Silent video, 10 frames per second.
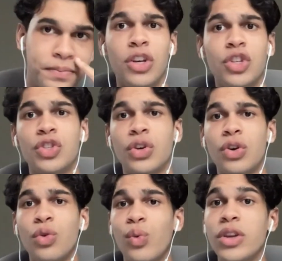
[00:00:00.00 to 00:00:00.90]

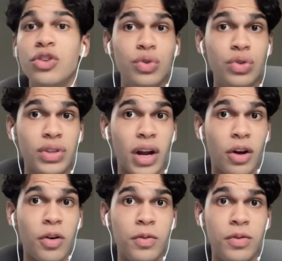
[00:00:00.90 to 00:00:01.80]
So when you do start
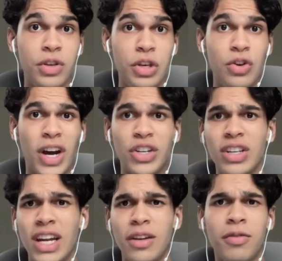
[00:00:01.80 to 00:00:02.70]
off, you're actually
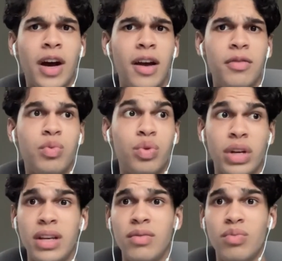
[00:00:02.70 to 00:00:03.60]
getting 5
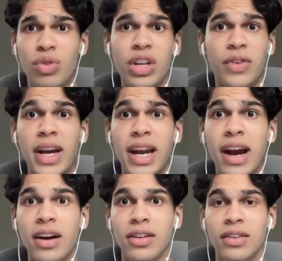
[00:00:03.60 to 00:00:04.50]
pretty great
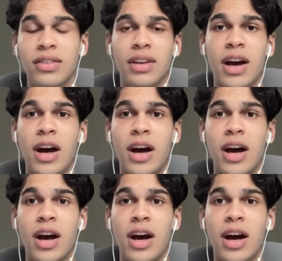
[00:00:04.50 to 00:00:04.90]
characters.